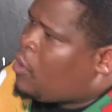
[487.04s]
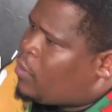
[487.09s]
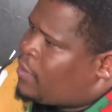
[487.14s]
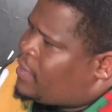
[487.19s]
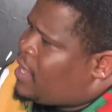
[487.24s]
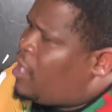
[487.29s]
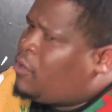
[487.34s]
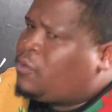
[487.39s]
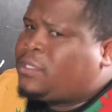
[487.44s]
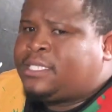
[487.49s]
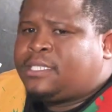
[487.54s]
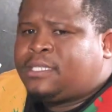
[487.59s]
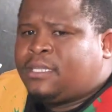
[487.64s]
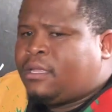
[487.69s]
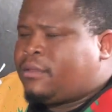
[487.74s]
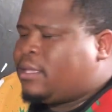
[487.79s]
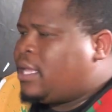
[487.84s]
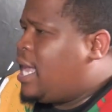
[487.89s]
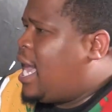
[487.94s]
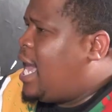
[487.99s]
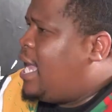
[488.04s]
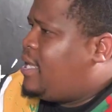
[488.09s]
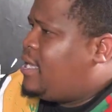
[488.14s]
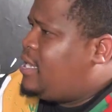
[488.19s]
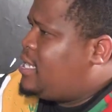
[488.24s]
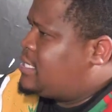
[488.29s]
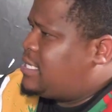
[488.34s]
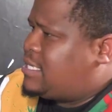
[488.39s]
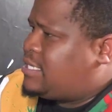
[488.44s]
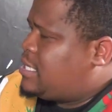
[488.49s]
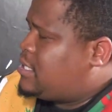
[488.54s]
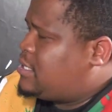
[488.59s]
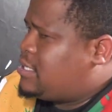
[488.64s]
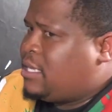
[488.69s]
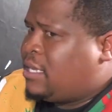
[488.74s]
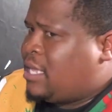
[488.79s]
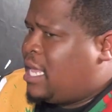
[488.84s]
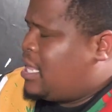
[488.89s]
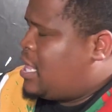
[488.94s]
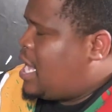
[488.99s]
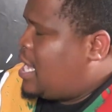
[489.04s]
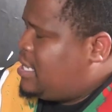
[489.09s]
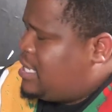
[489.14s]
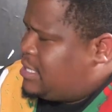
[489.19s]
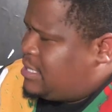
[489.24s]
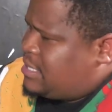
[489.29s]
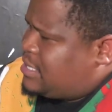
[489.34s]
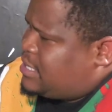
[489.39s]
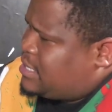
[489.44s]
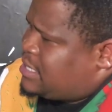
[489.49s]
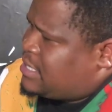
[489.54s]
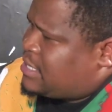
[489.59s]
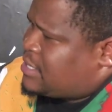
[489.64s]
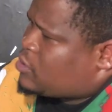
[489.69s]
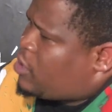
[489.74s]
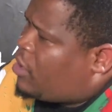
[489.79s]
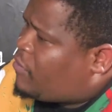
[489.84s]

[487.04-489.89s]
without the unnecessities